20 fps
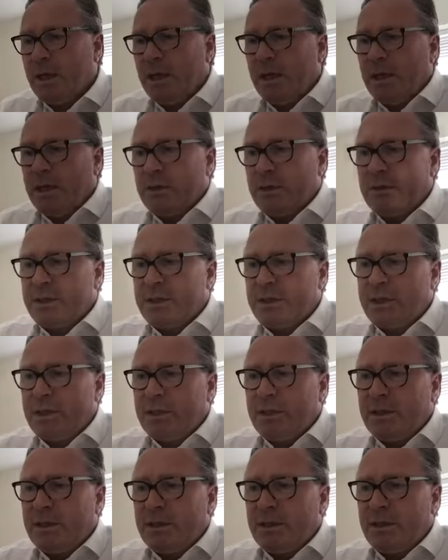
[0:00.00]
Because
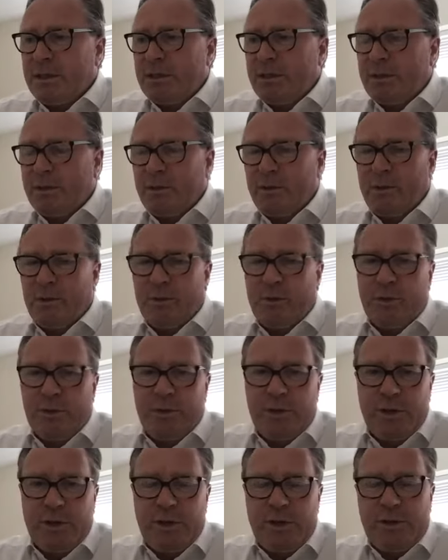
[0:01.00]

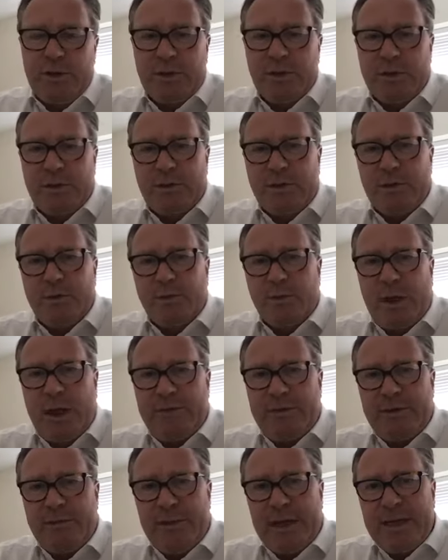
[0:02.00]

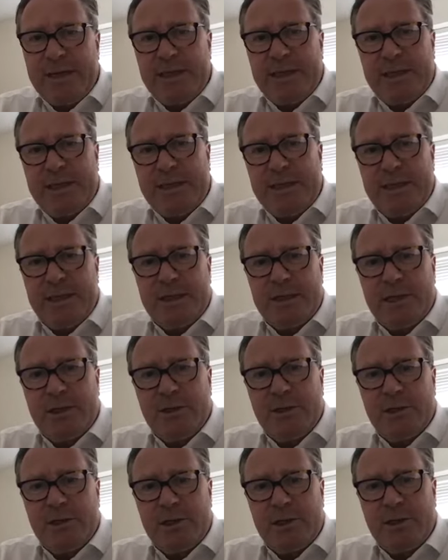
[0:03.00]
having made any
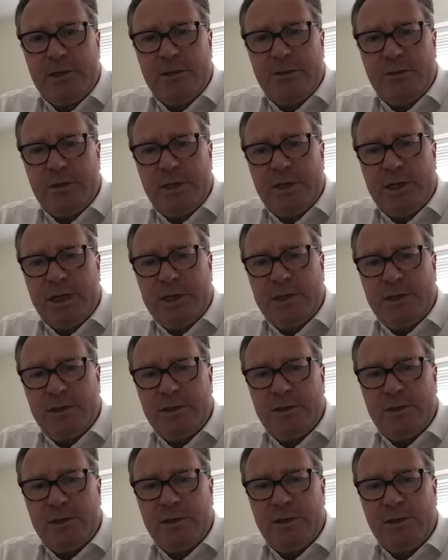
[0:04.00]
decision to use an
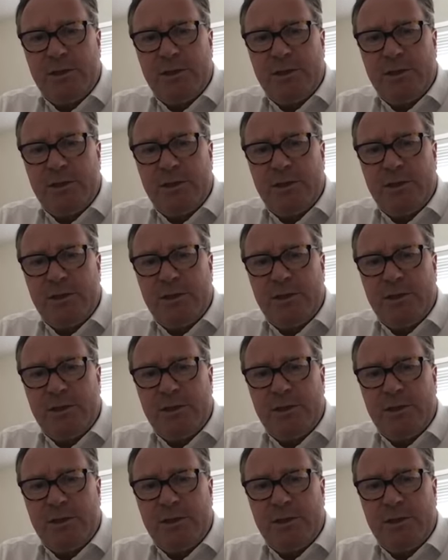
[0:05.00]
agent,